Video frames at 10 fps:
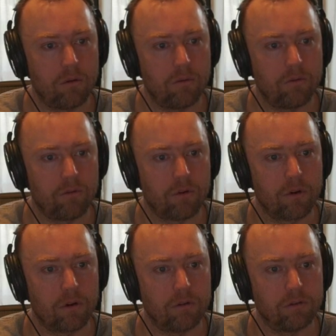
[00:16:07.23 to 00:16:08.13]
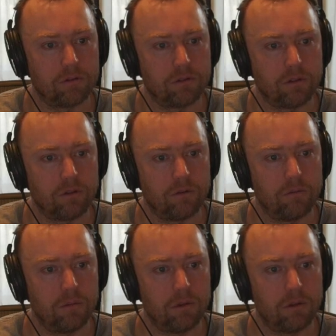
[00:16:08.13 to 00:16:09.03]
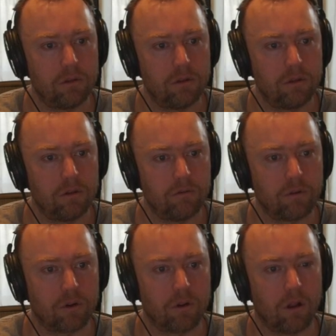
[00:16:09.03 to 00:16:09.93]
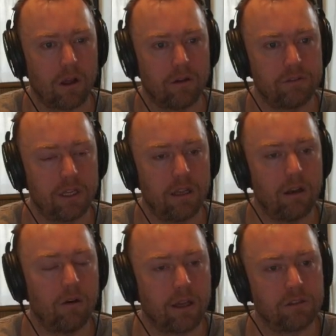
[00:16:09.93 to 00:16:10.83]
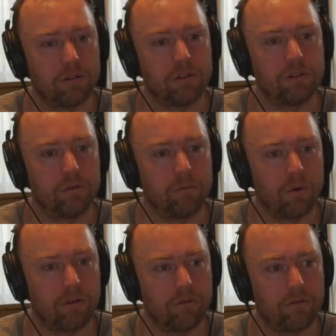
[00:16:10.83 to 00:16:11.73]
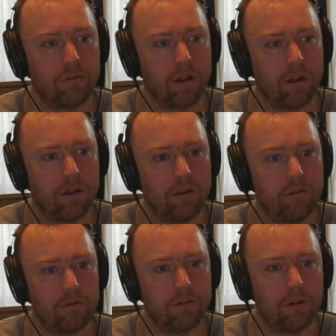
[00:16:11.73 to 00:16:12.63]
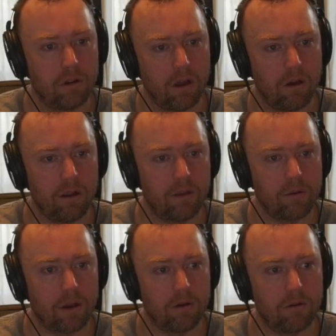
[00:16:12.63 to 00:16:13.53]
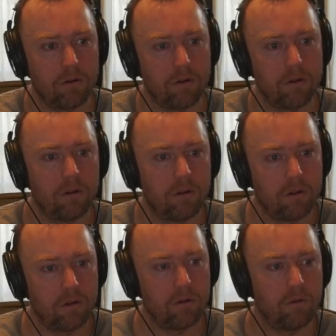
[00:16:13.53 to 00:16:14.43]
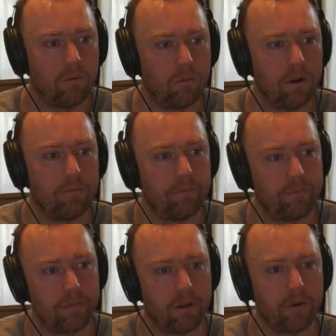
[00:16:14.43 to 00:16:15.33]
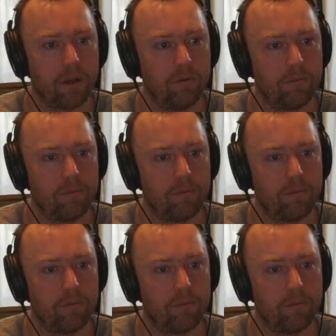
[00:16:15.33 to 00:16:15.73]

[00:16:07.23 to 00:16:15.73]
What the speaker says: Vertical zoom, vertical offset. Okay, so let's do 0.5. Oh yeah, there we go. 1, there we go.